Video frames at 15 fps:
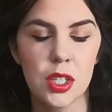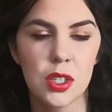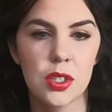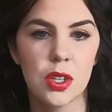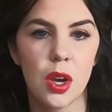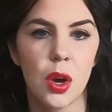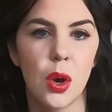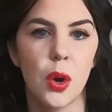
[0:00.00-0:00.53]

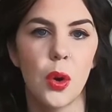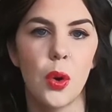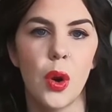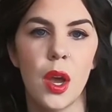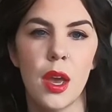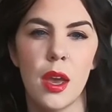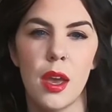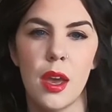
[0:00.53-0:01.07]

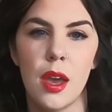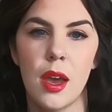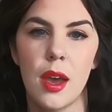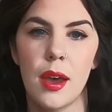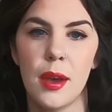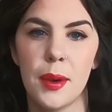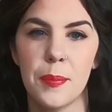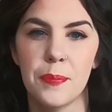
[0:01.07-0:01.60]
So
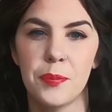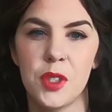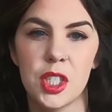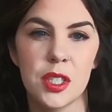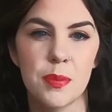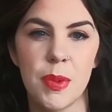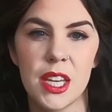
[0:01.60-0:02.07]
just